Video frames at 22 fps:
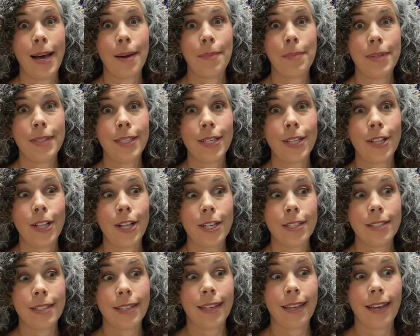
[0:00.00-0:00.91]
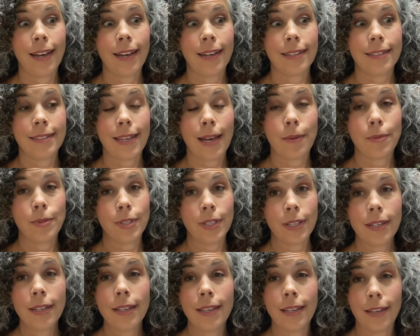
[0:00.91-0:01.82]
I'm in the closet, guys. I was
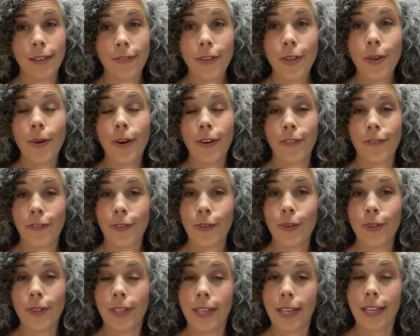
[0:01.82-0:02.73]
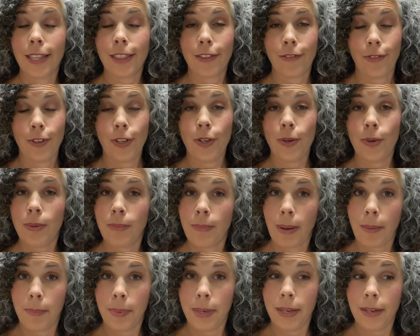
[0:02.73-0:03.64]
going to give you a full length view in
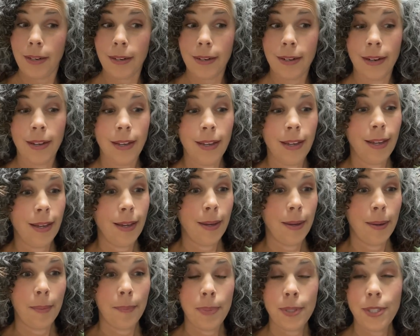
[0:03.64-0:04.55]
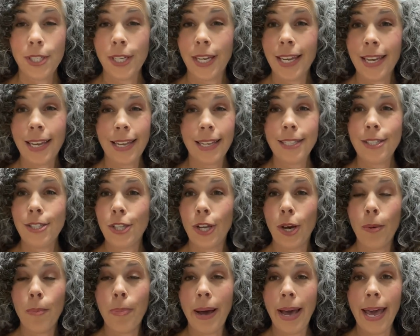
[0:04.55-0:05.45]
my mirror, but you can't, it's
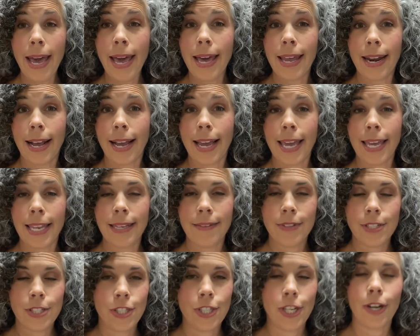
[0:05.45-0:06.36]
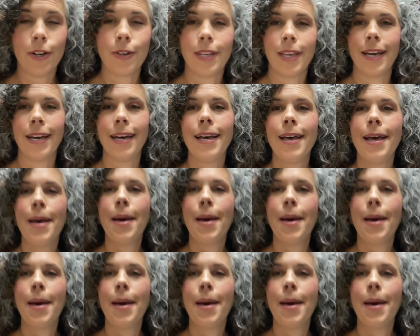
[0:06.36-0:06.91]
so bad. I can't even show you.